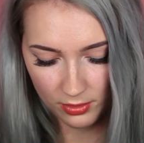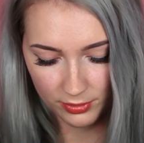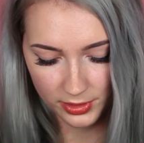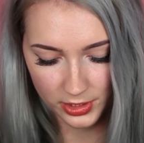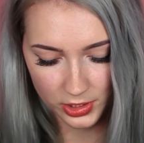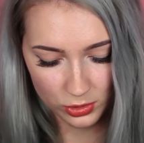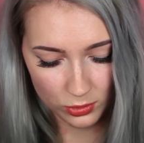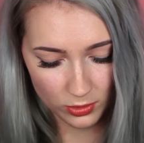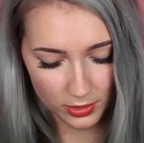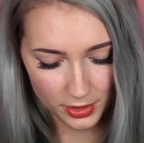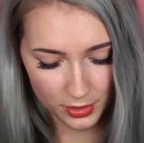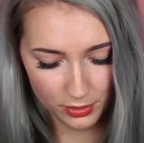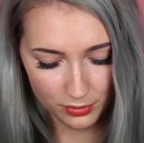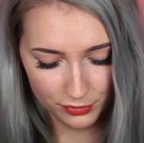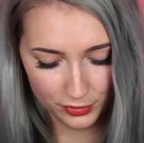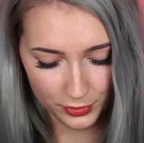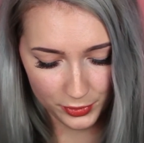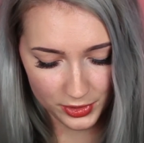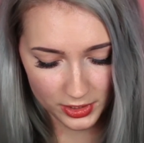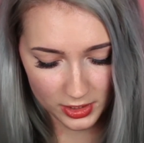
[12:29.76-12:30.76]
Restore
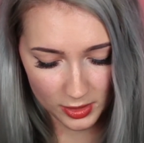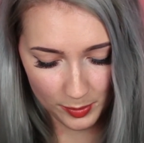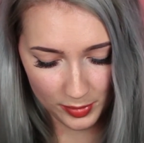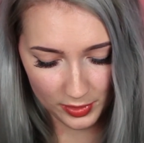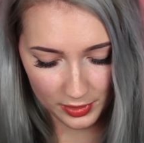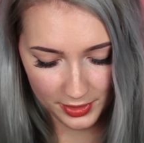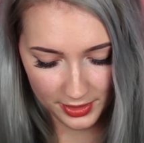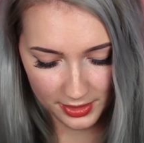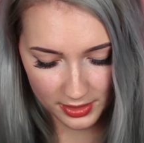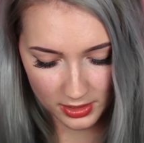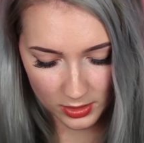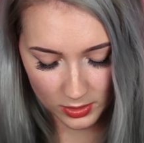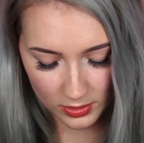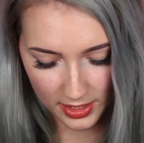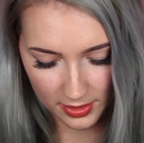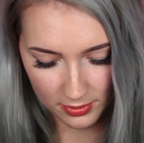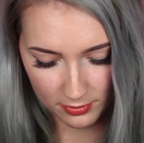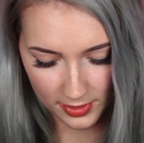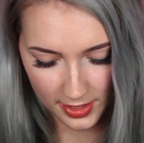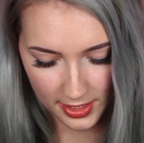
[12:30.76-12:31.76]
youthful suppleness
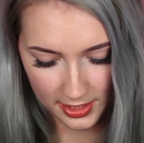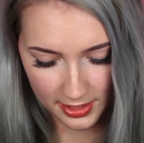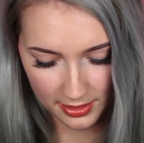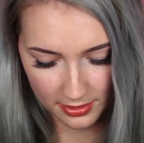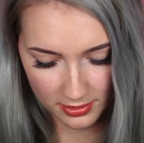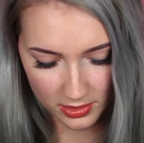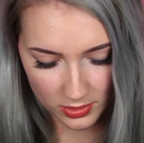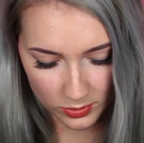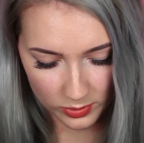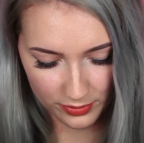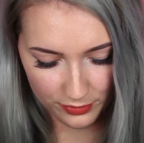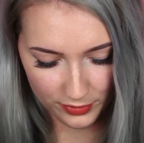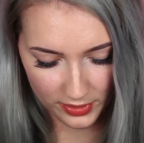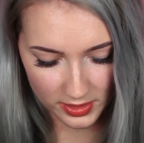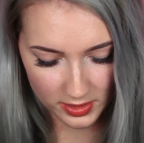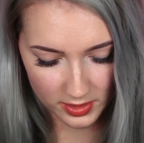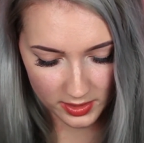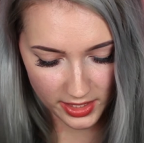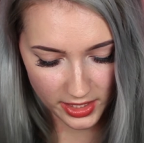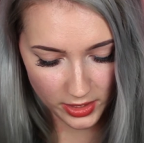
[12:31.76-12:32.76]
and radiance with
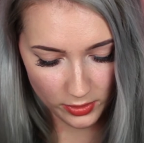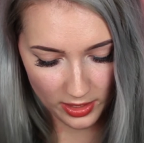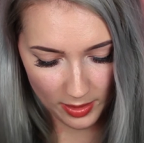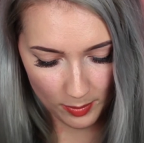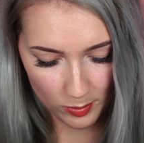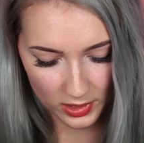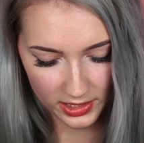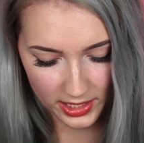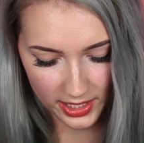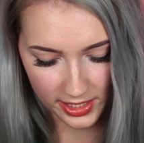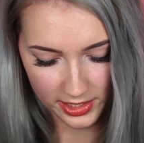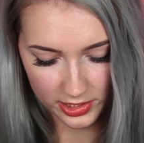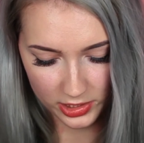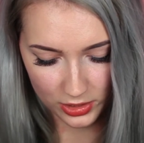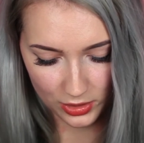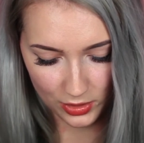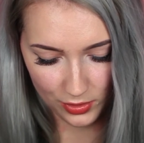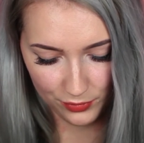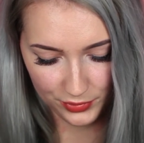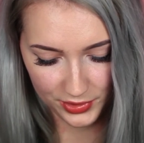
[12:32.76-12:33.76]
a single
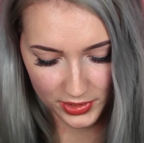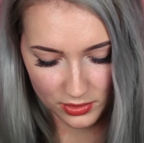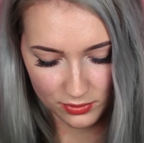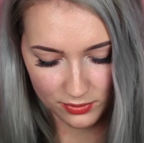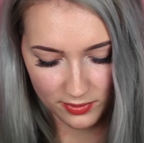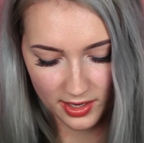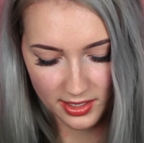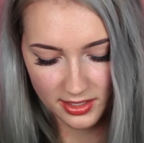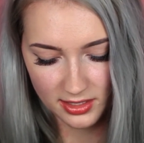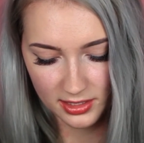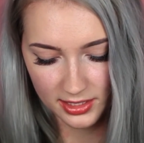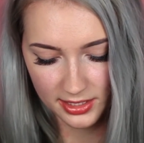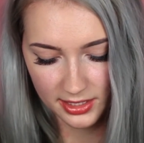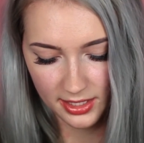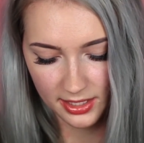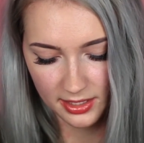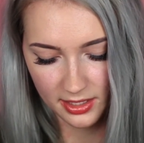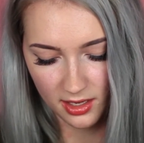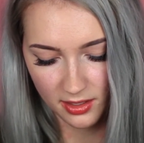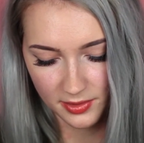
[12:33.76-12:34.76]
application of this
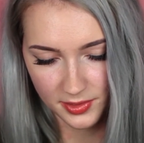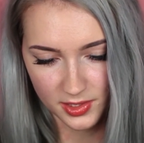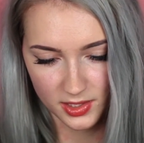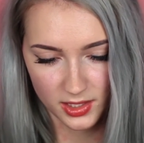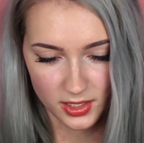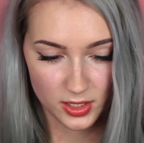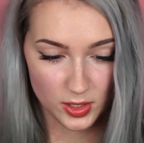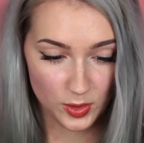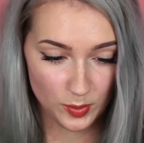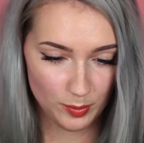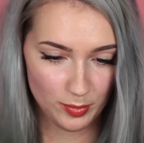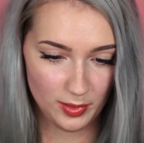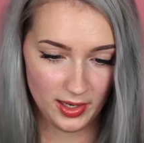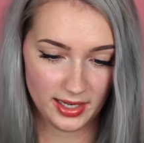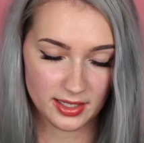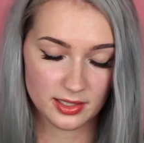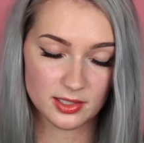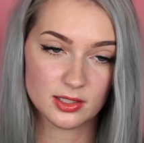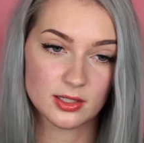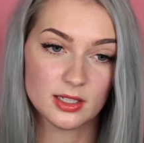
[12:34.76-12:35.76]
vitally enhancing
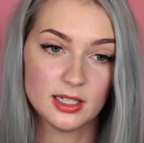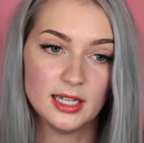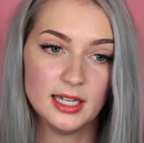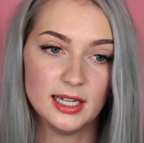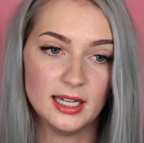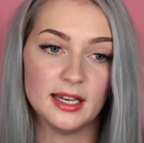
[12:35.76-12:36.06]
complex.